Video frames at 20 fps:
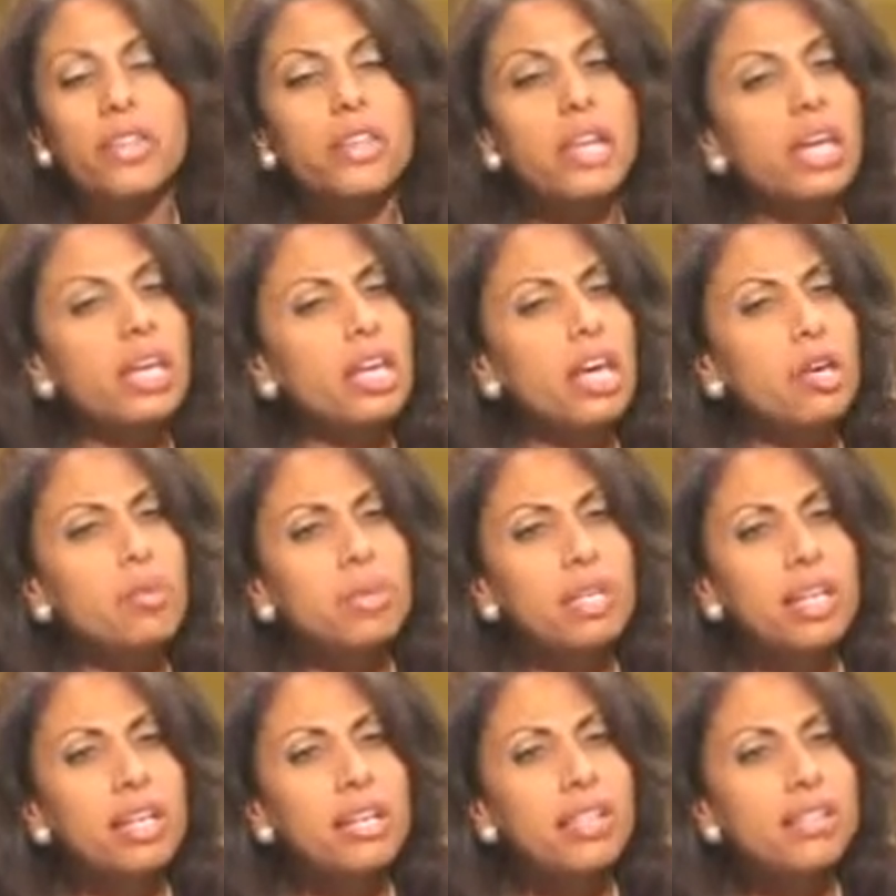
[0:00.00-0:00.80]
They came
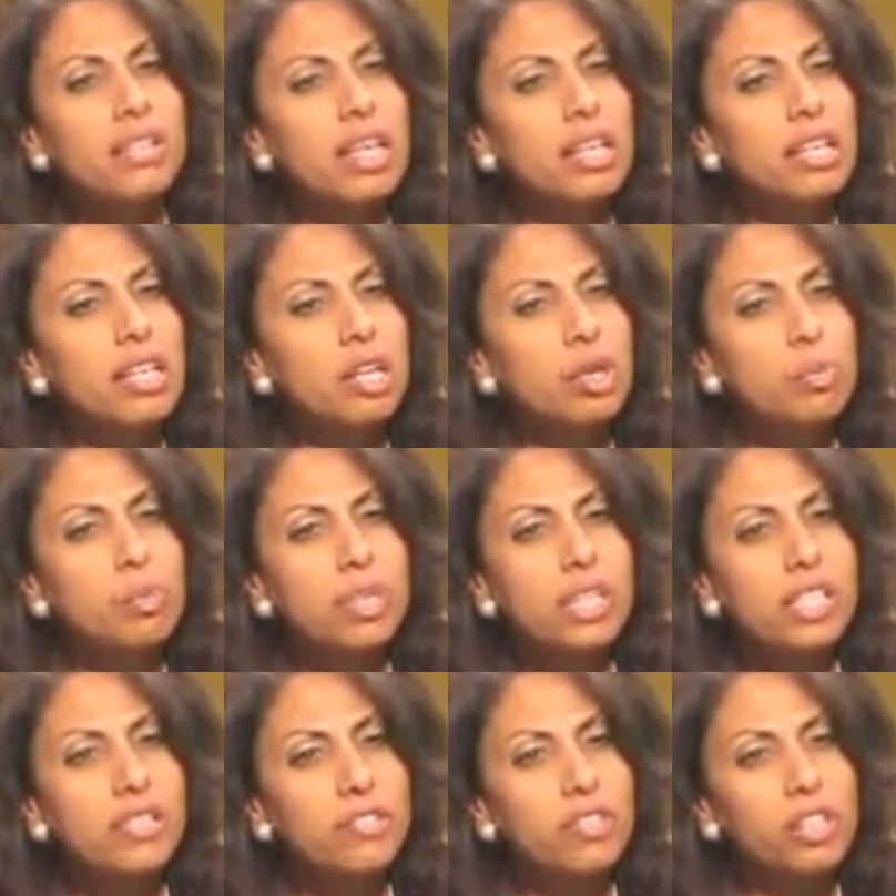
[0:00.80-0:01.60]
in extending a
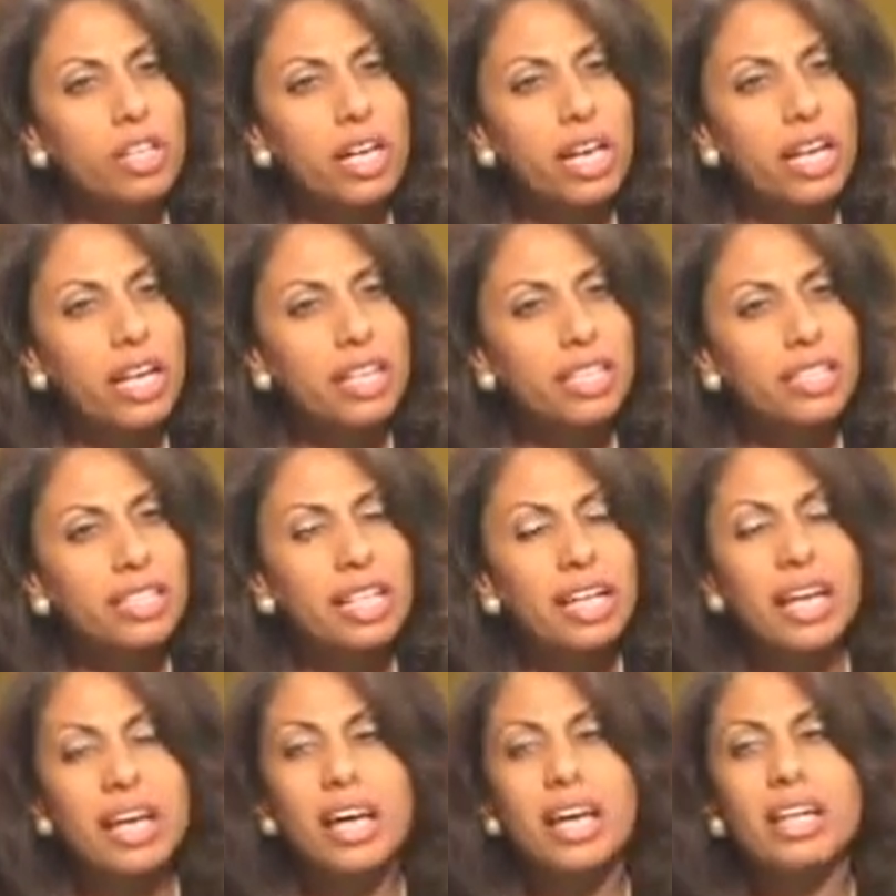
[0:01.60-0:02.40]
peaceful hand.
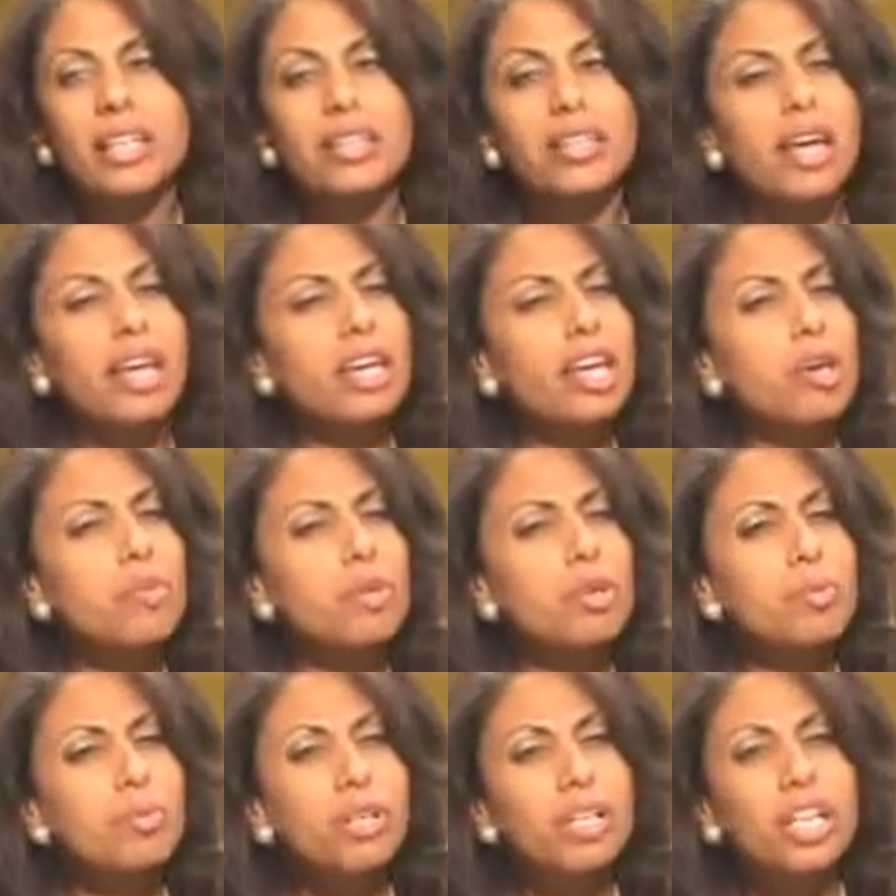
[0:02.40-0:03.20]
They came
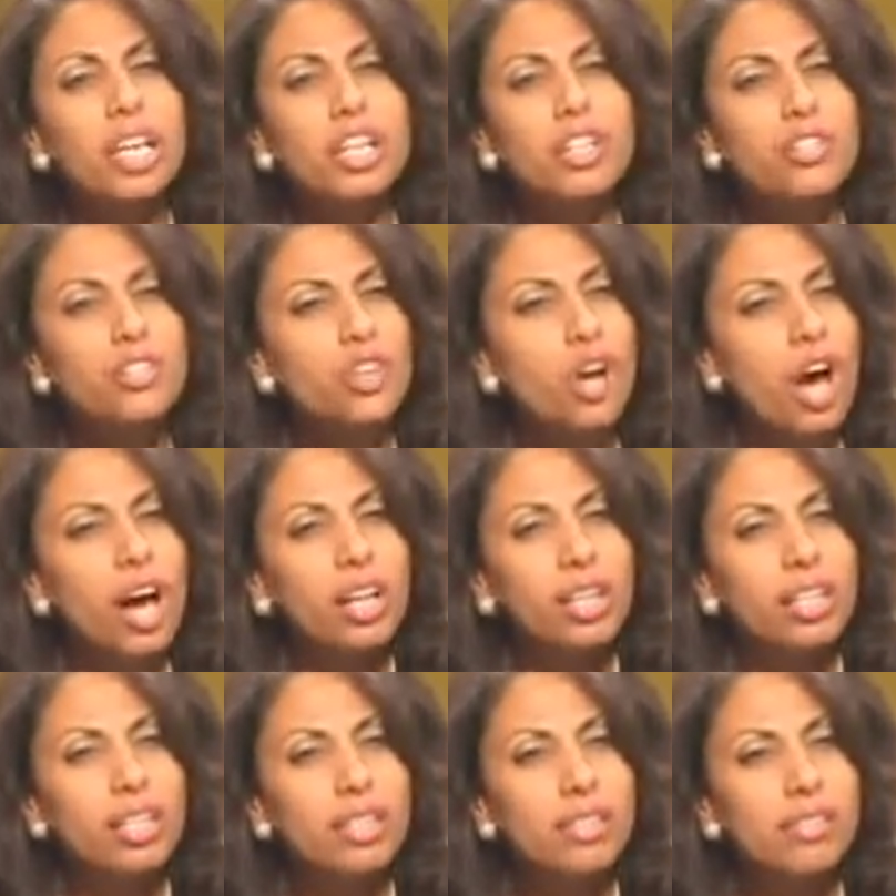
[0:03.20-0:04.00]
in bringing
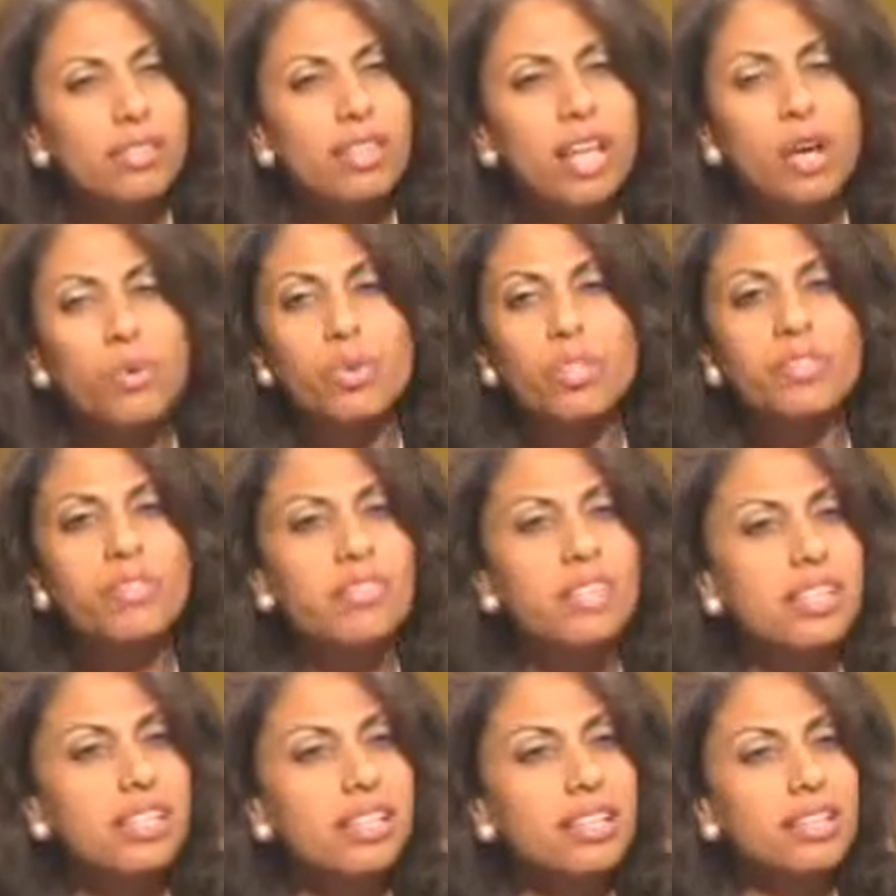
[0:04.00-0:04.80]
chocolates. They would
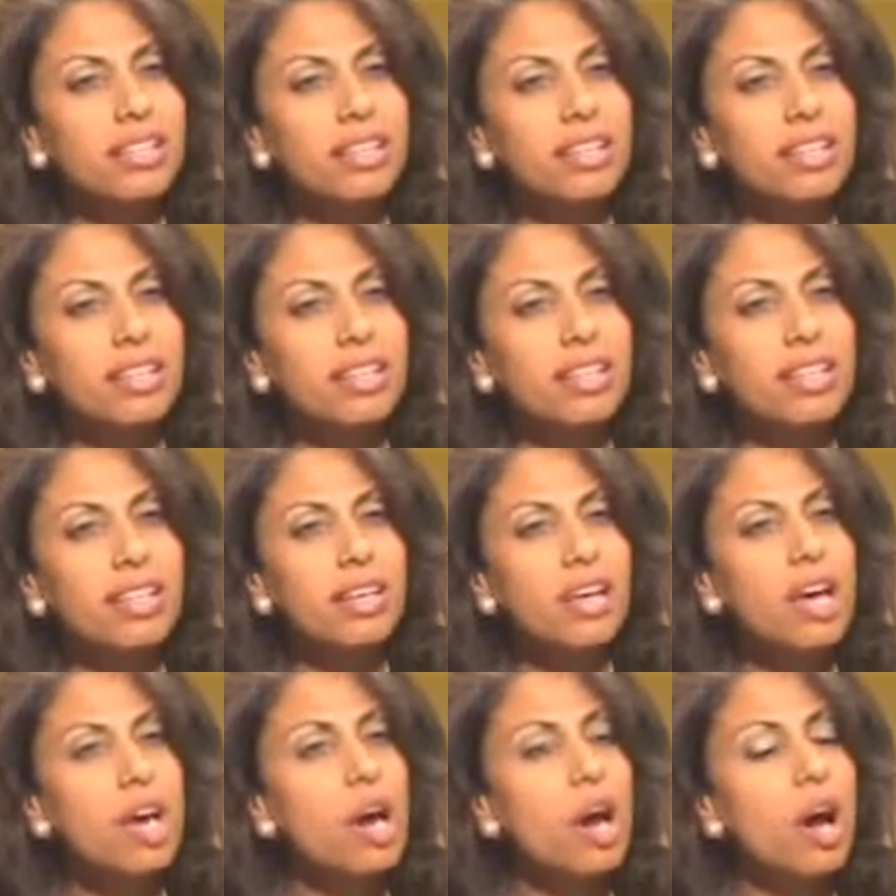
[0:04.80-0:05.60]
visit
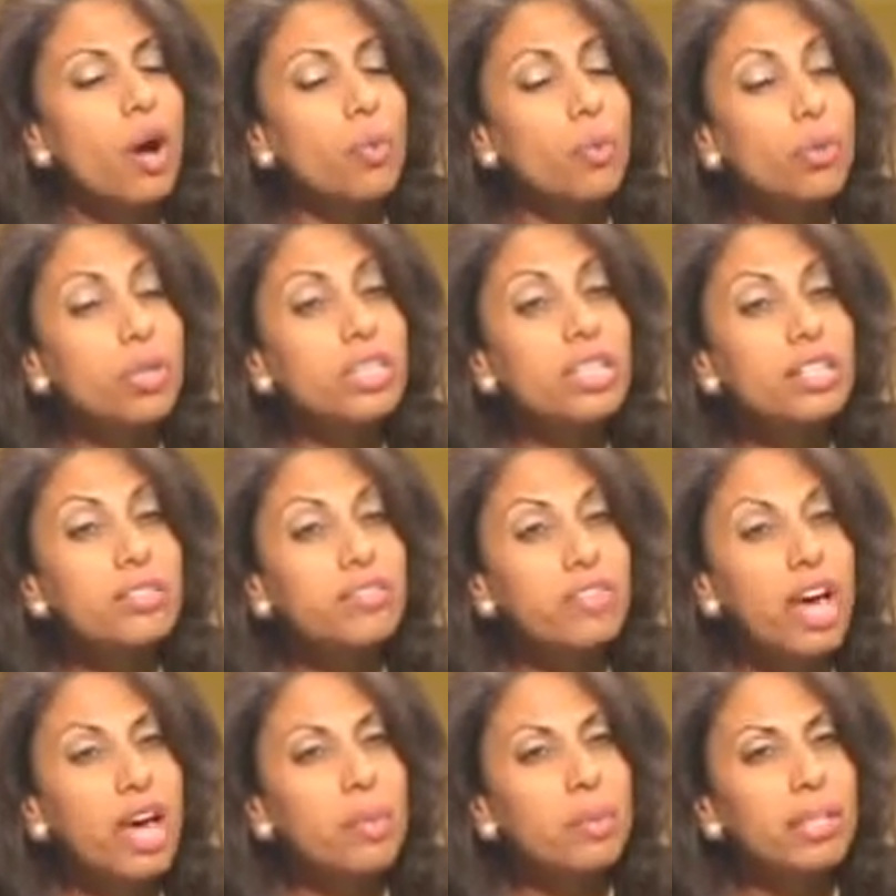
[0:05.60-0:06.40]
the wounded
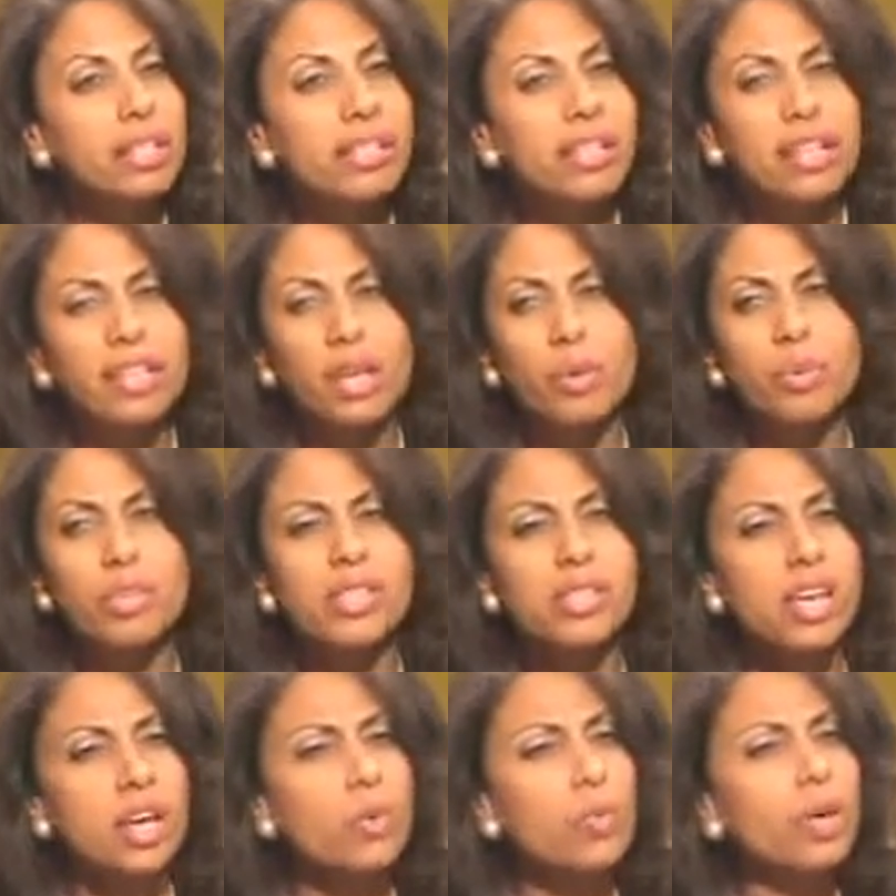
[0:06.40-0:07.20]
families and they
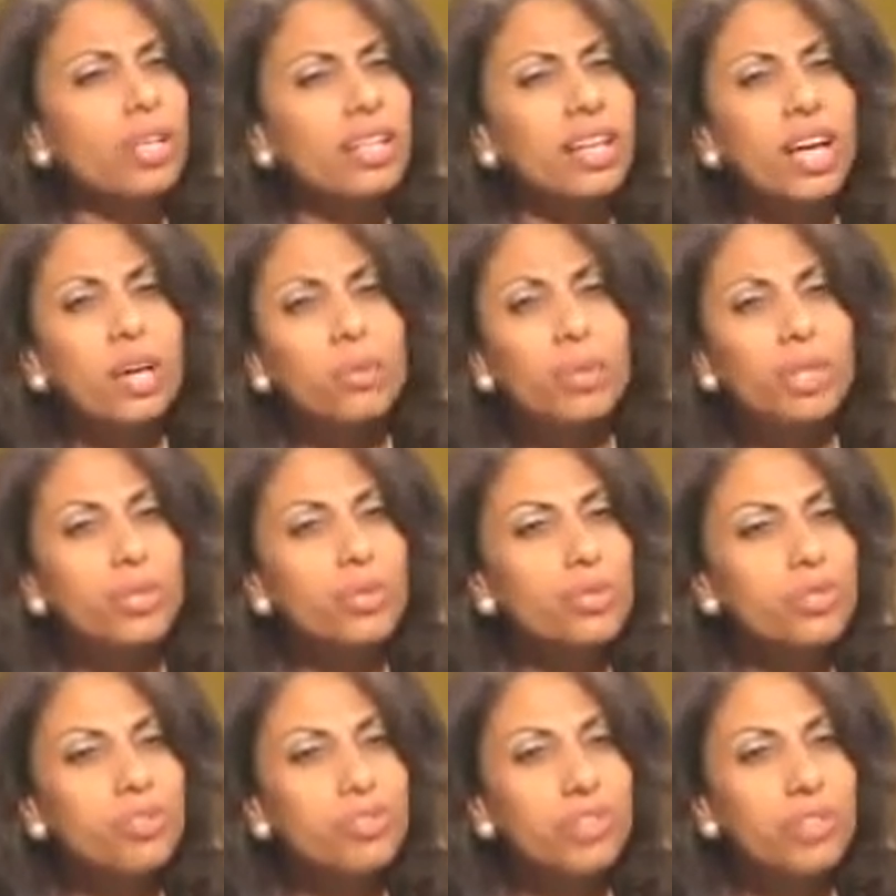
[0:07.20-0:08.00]
would say, "What can we
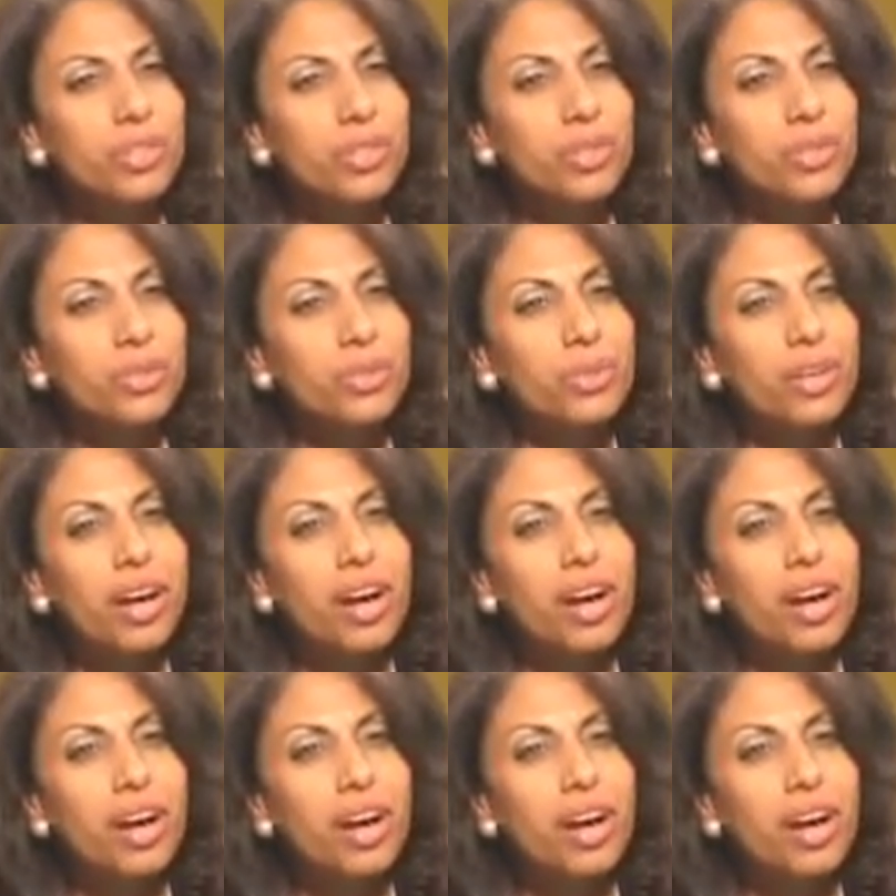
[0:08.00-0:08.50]
do for you?